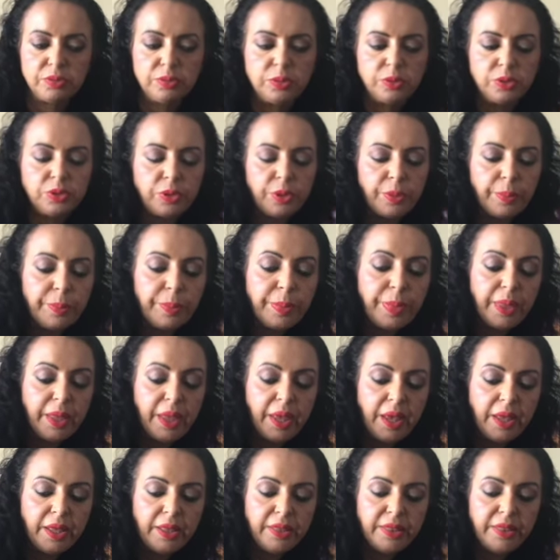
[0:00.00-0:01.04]
So
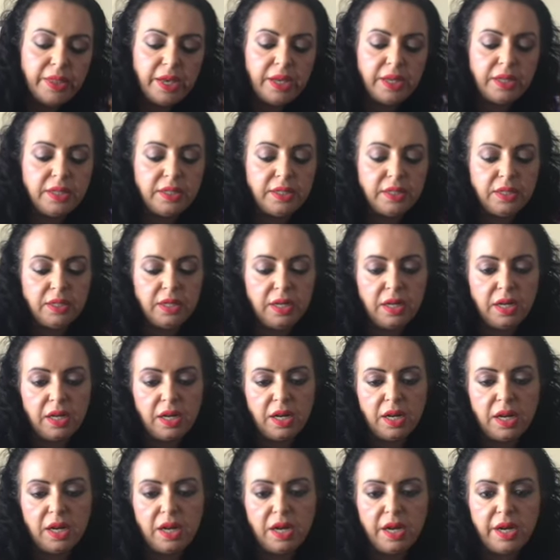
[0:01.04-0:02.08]
then
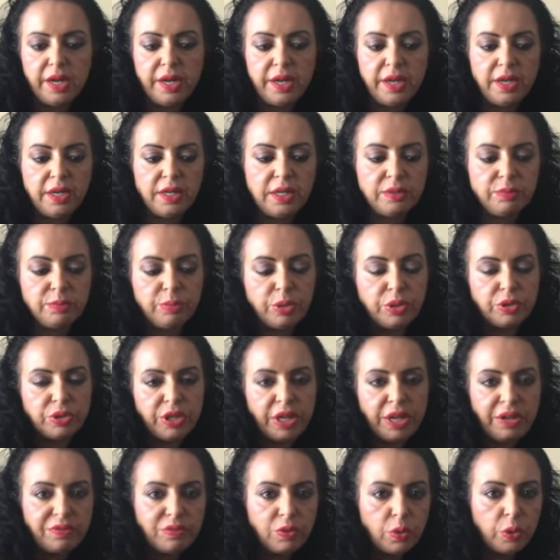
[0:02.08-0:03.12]
because I
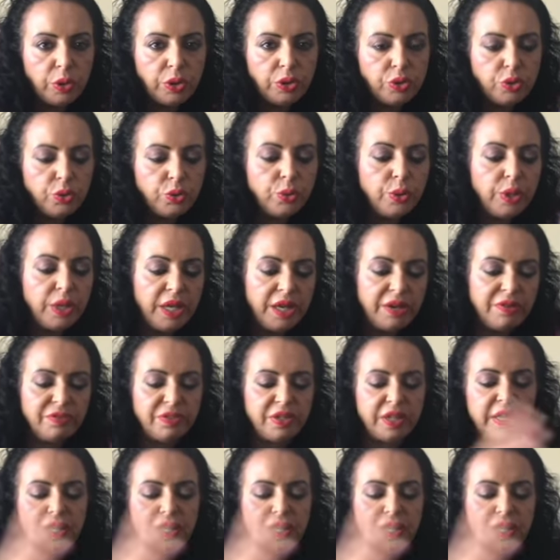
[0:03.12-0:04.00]
have only 2 left, and